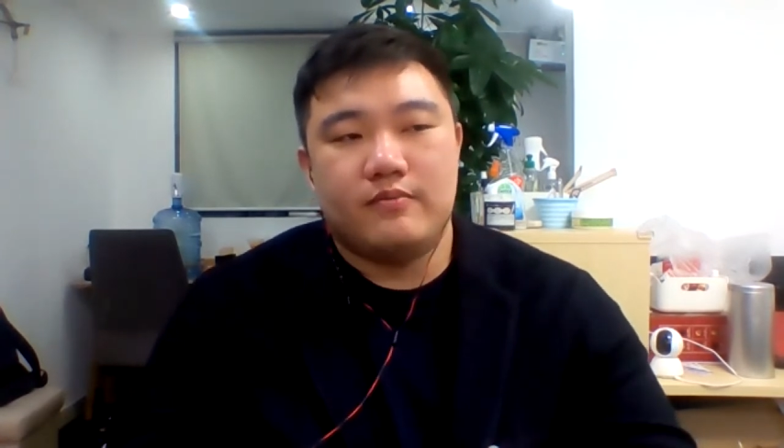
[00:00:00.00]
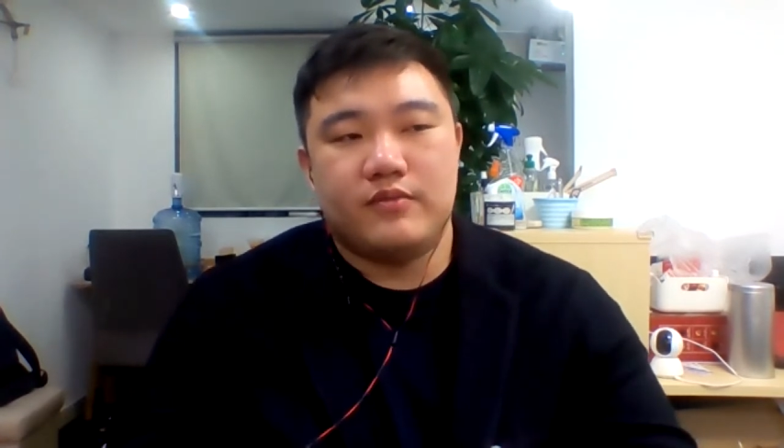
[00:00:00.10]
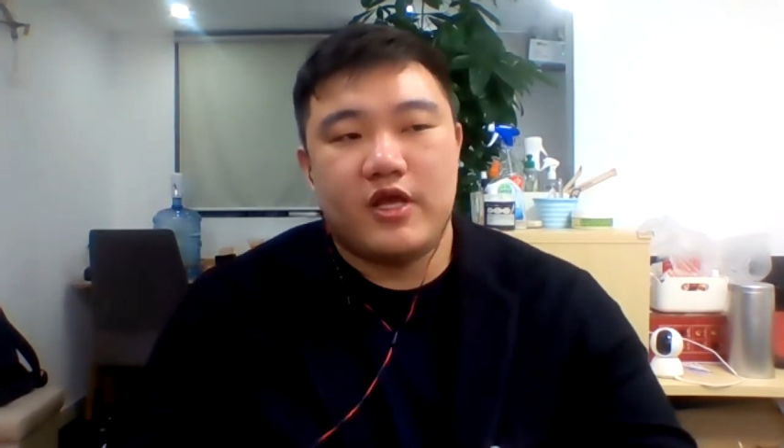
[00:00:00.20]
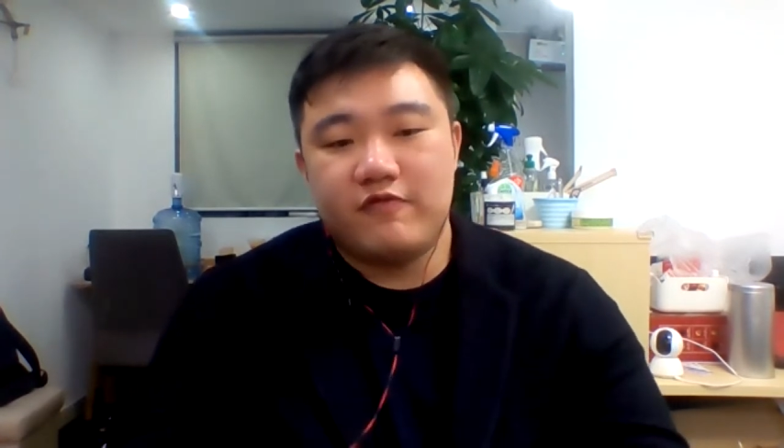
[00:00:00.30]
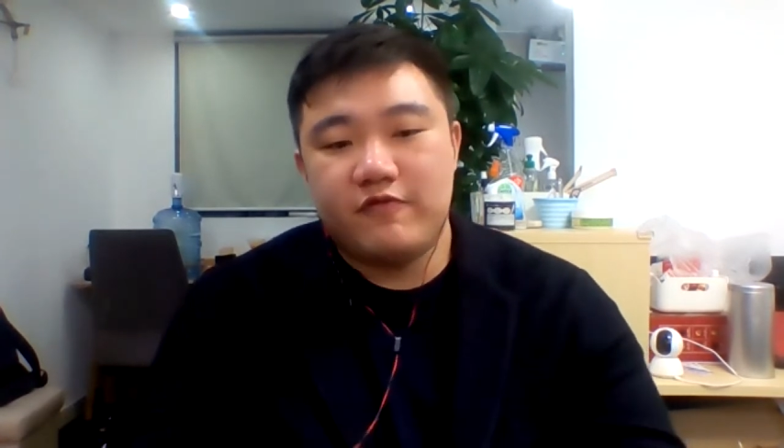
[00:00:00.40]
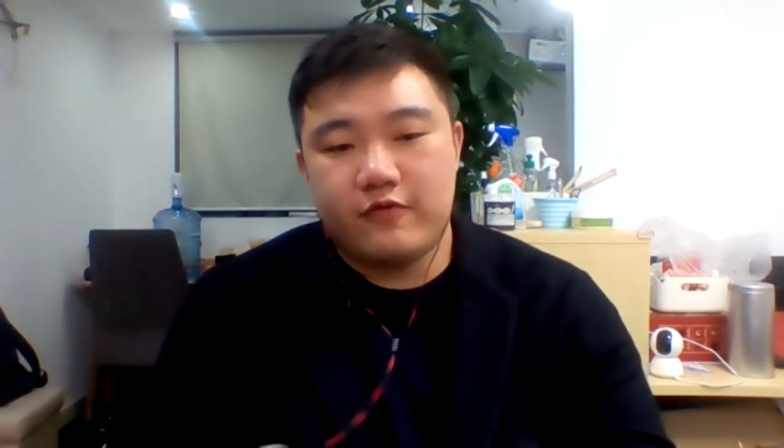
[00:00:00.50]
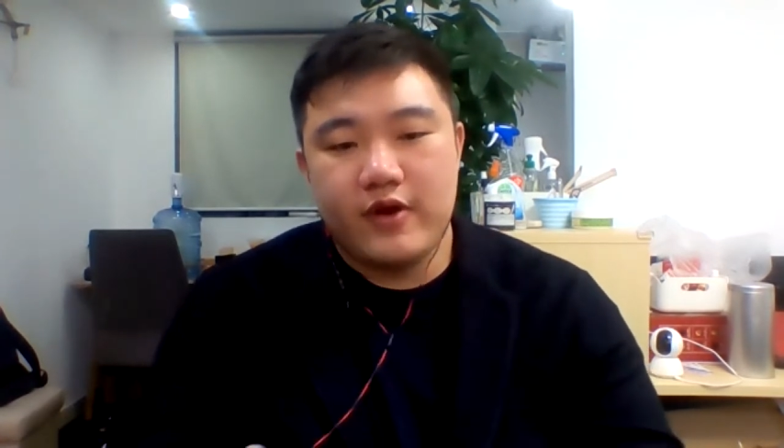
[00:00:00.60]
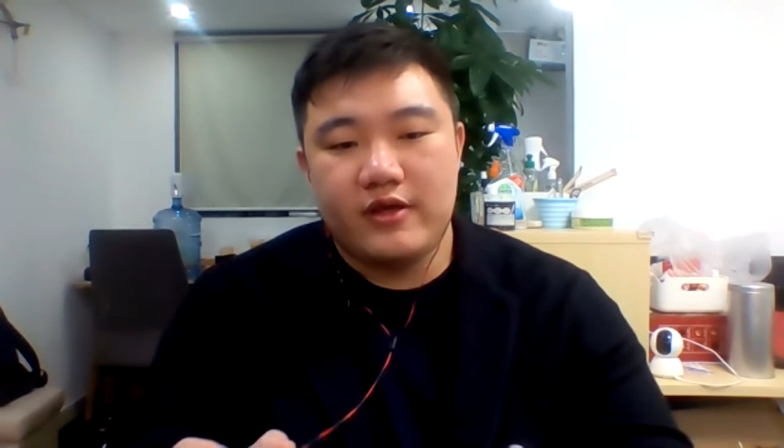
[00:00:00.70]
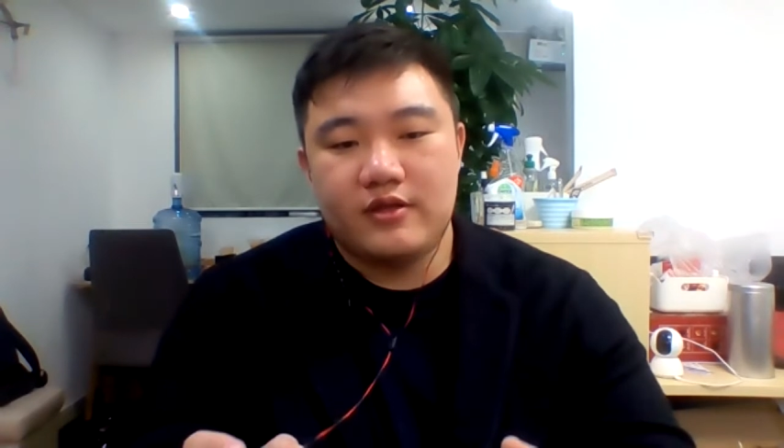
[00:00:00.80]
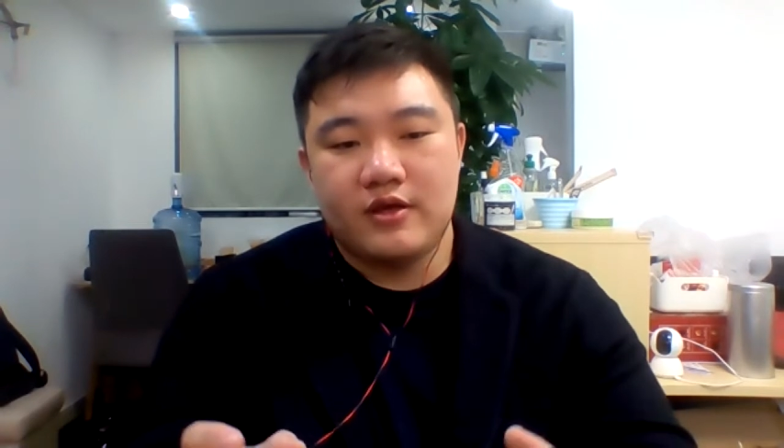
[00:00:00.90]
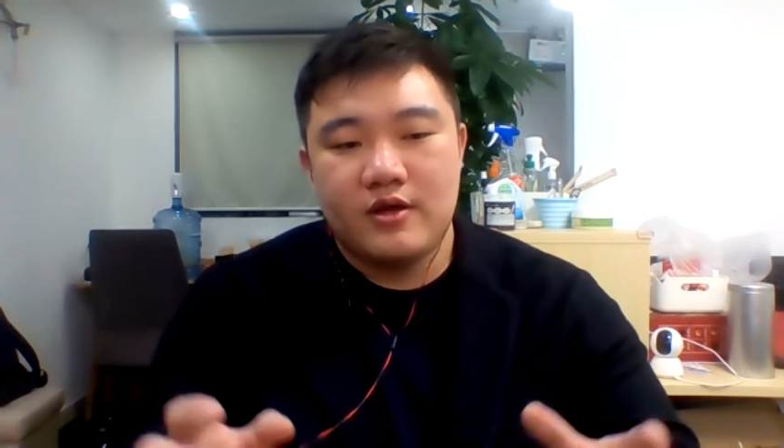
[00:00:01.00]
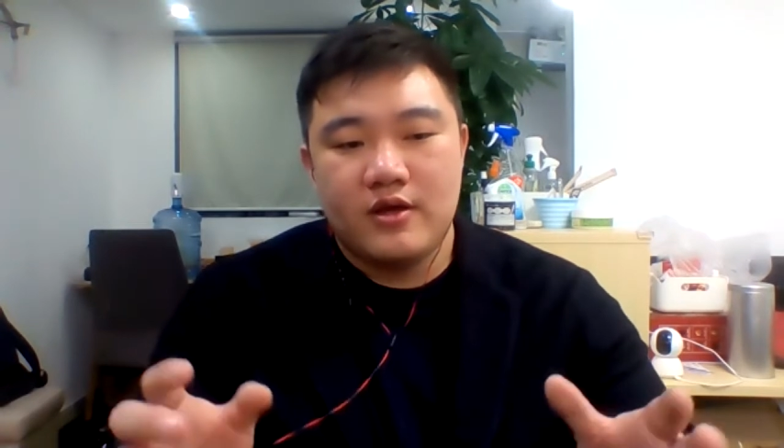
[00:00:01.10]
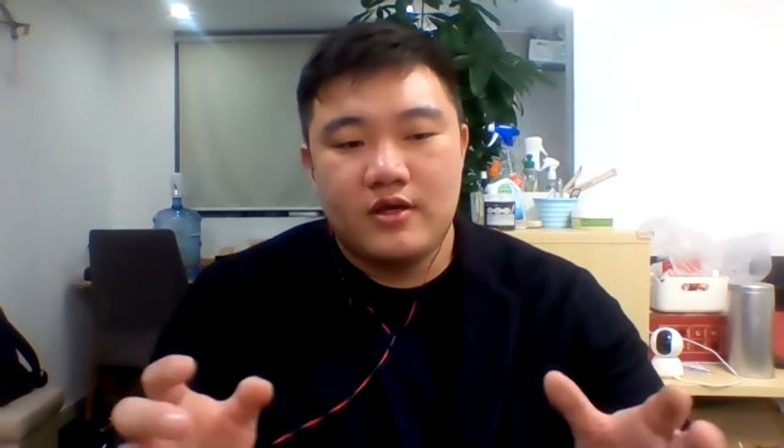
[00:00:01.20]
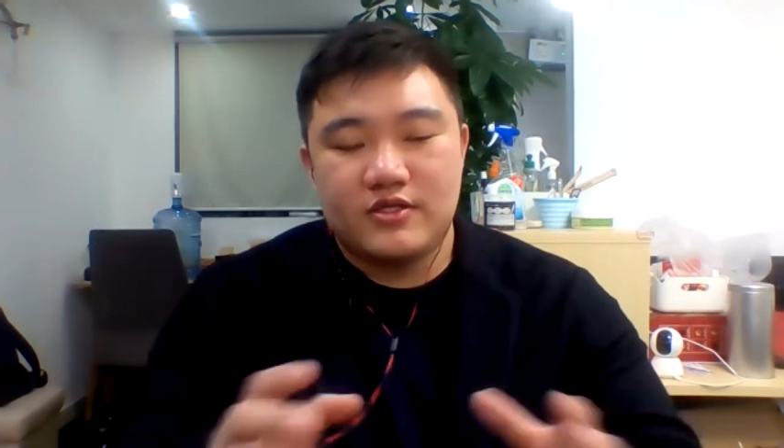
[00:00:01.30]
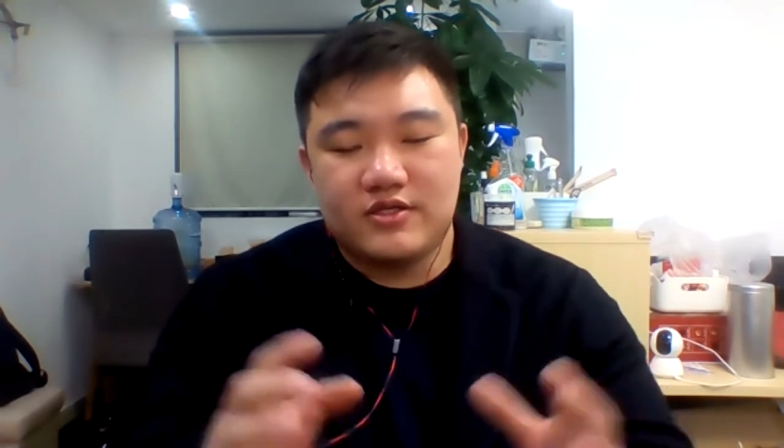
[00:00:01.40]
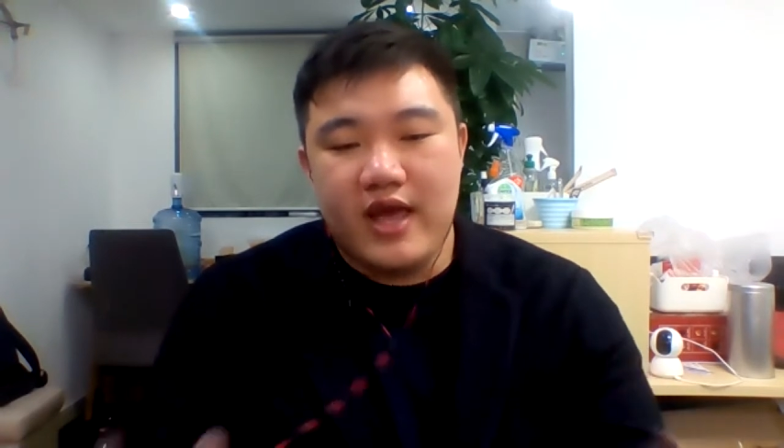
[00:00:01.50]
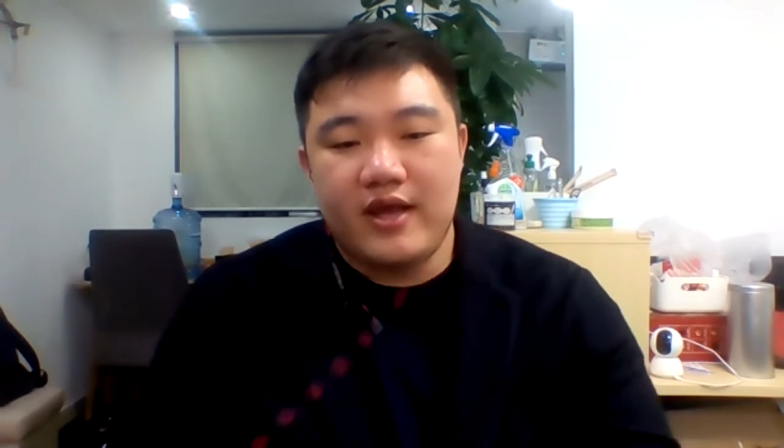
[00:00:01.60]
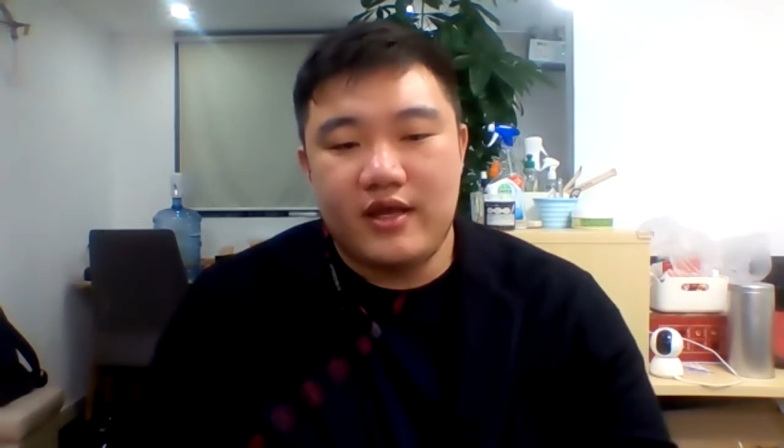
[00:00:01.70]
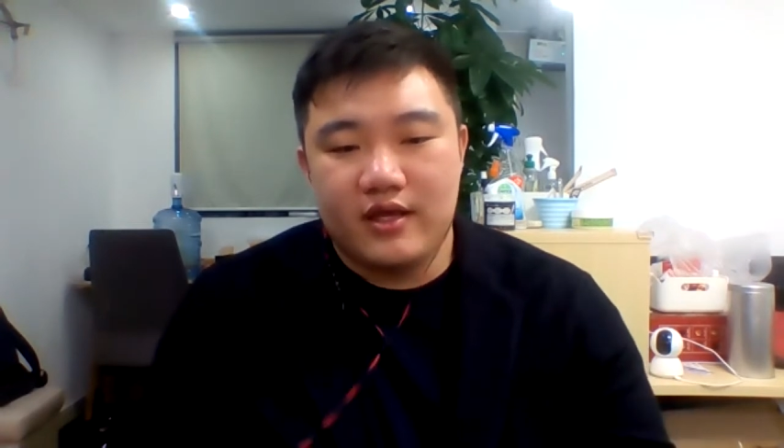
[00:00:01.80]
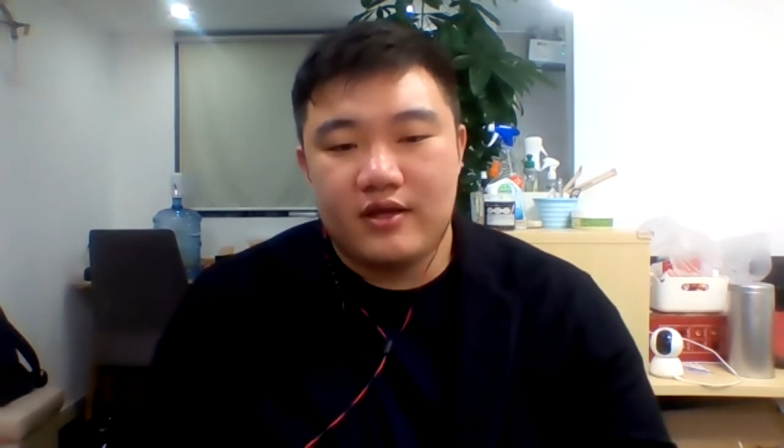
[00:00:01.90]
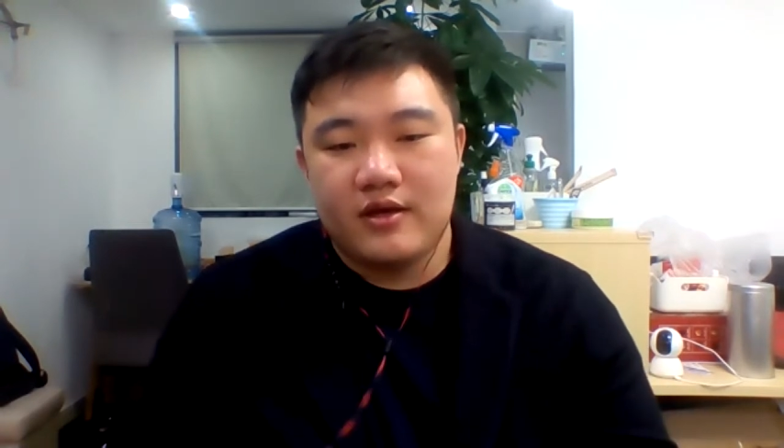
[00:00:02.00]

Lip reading: infrared standing